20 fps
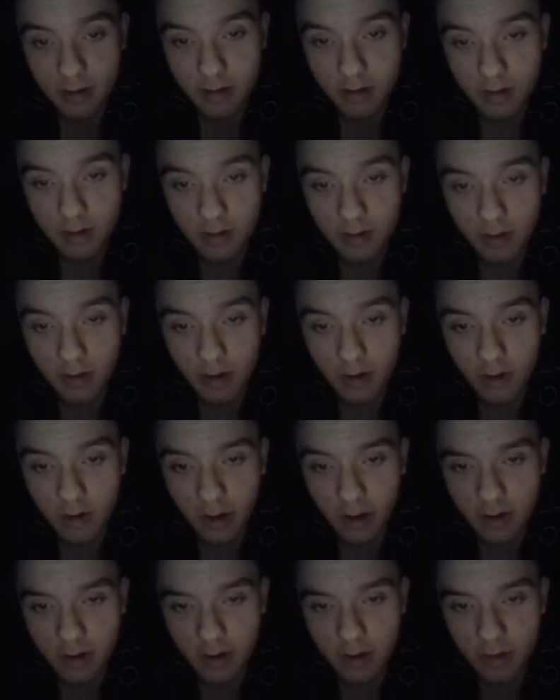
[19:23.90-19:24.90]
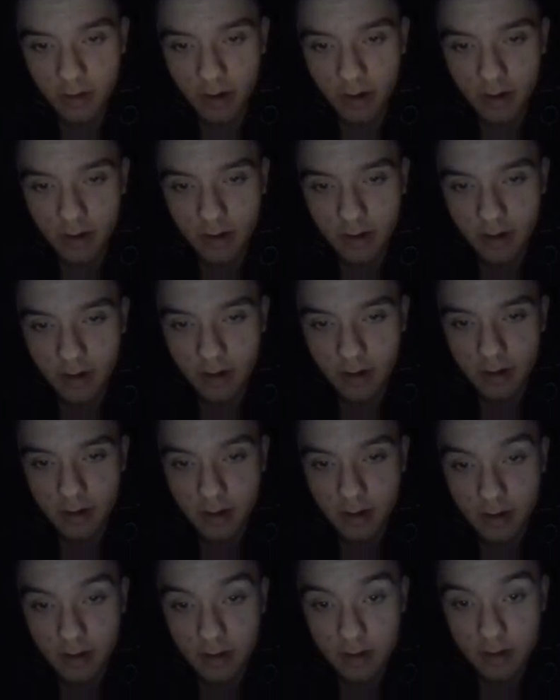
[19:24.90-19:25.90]
This is actually interesting.
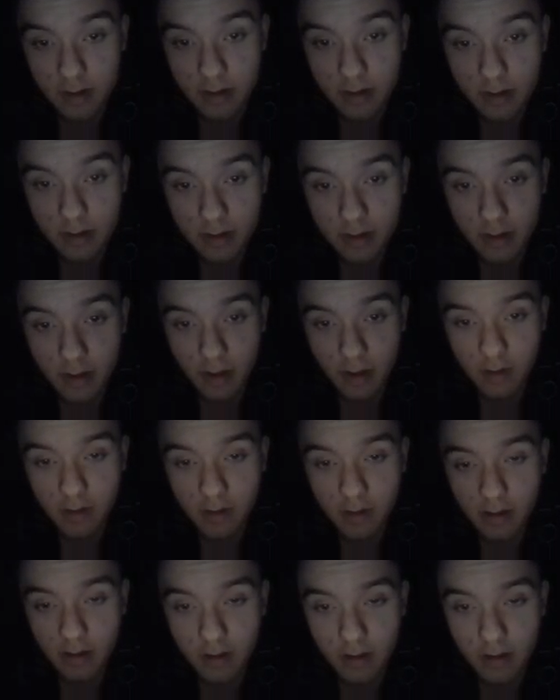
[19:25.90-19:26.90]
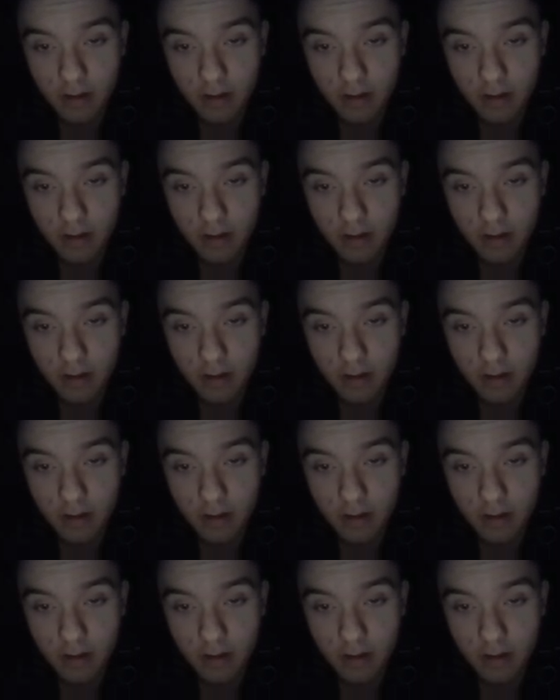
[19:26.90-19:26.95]
That's...